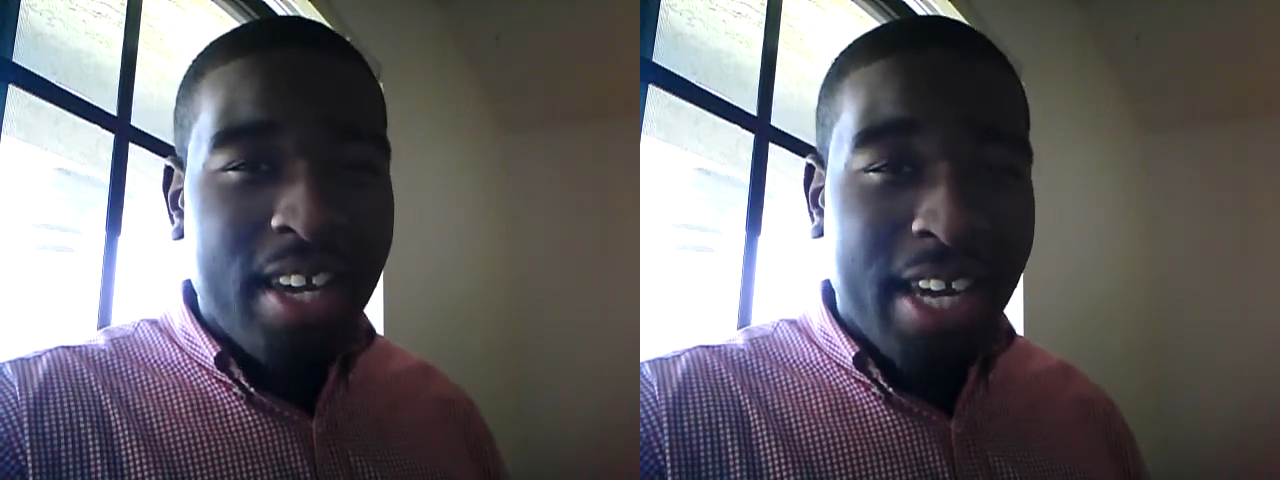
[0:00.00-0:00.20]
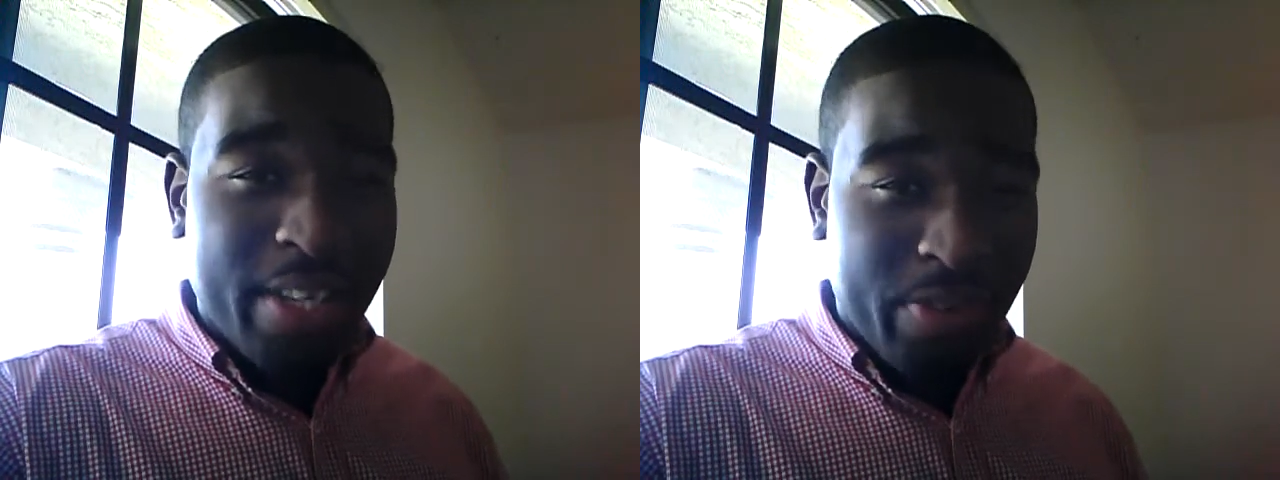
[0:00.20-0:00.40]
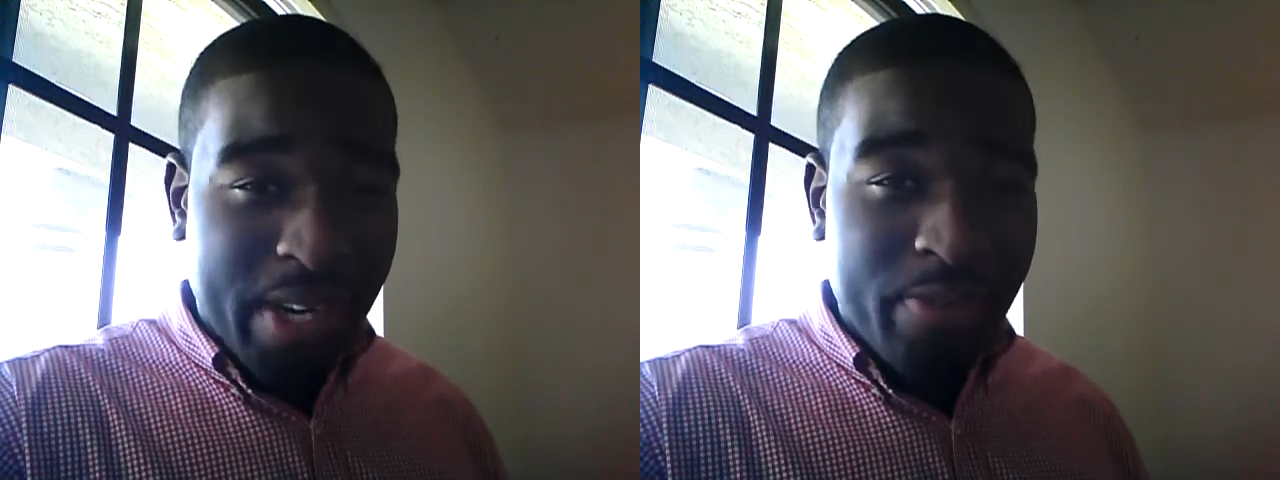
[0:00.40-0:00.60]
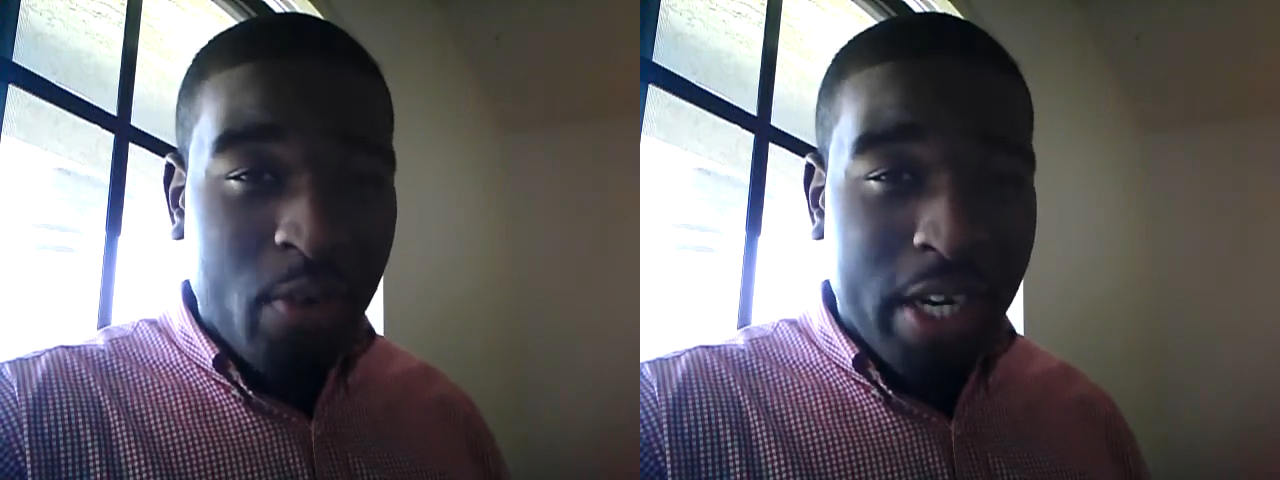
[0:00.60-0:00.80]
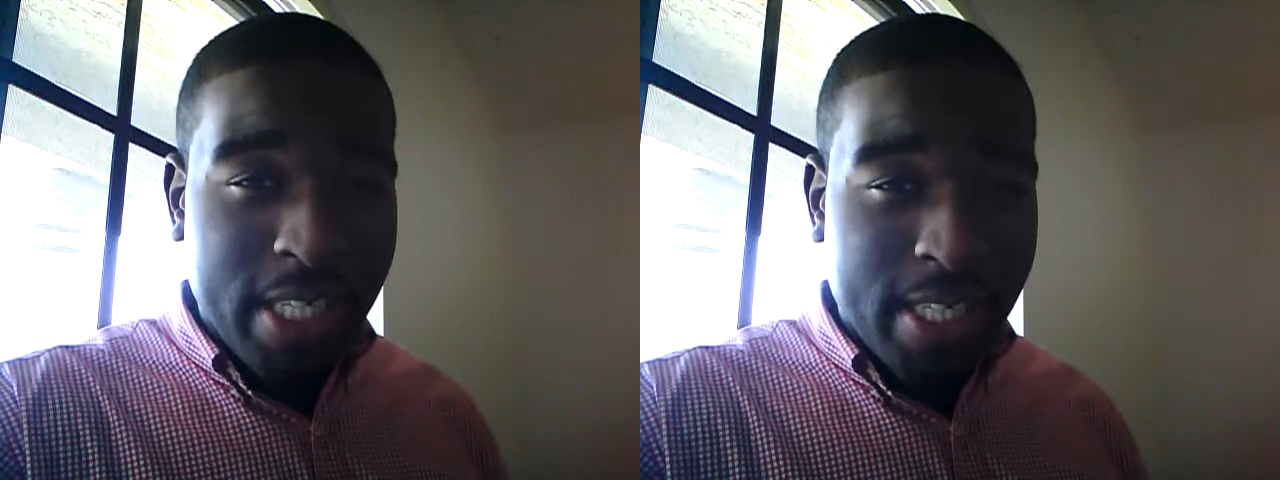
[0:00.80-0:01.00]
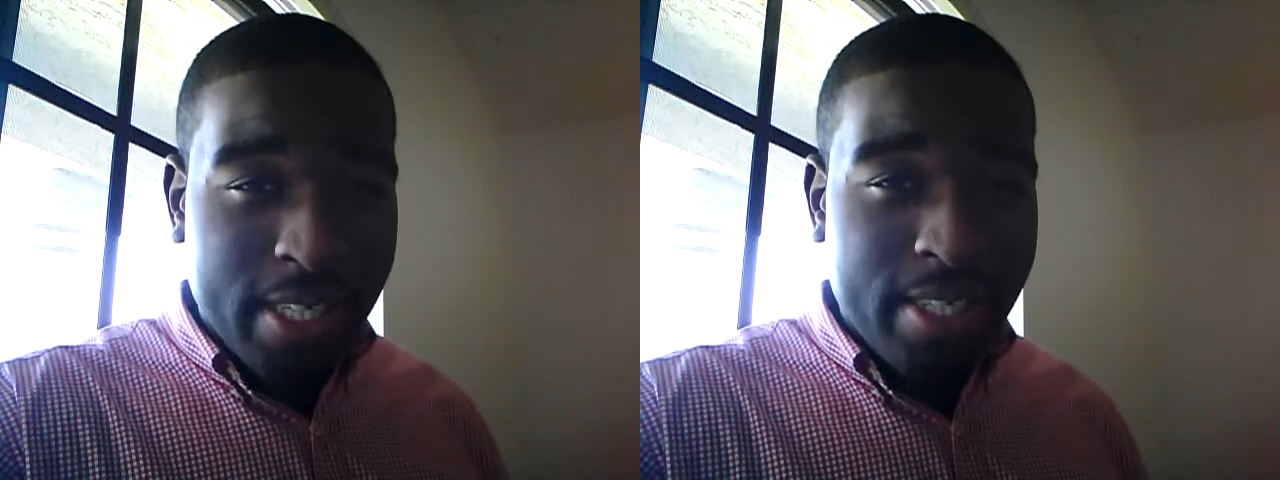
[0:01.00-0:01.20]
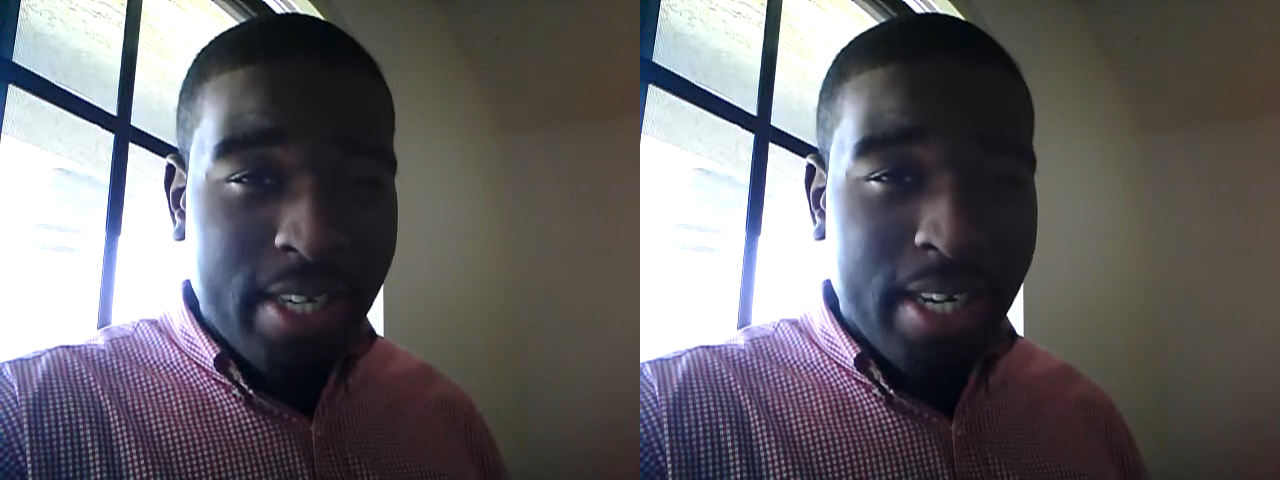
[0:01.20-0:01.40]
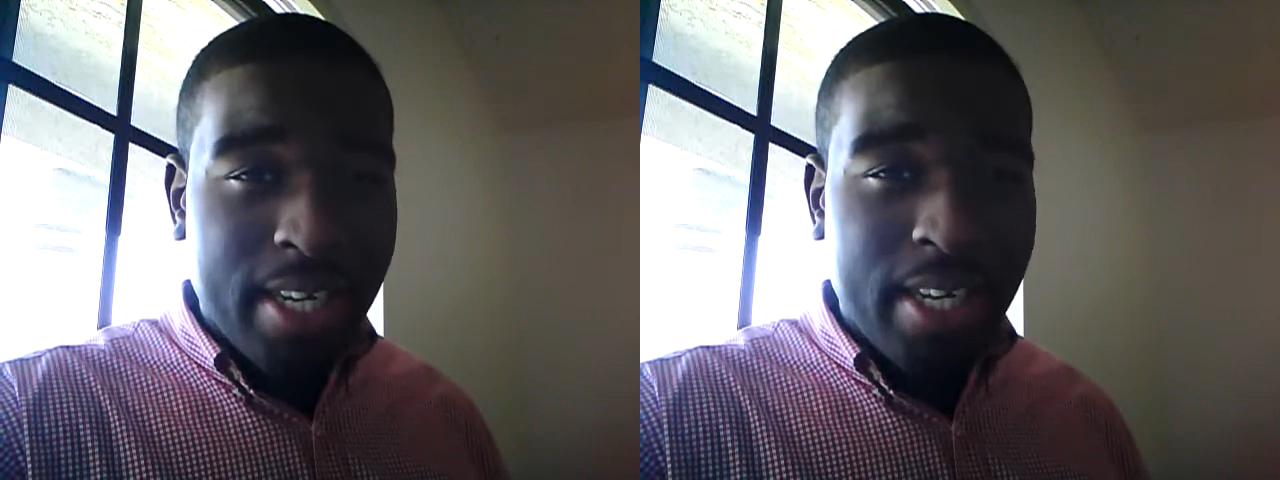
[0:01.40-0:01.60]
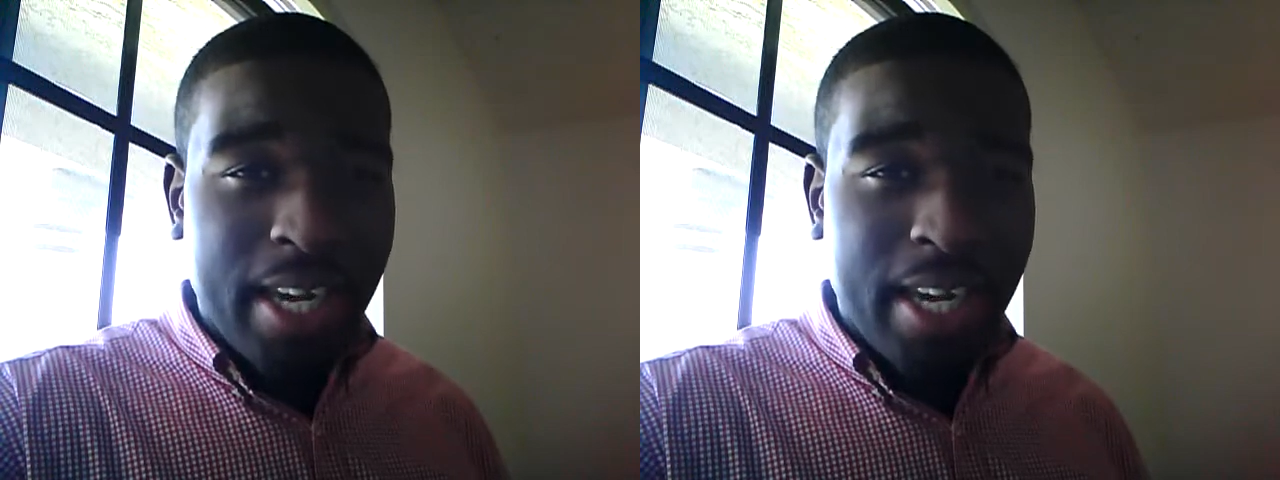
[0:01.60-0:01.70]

and I do have questions,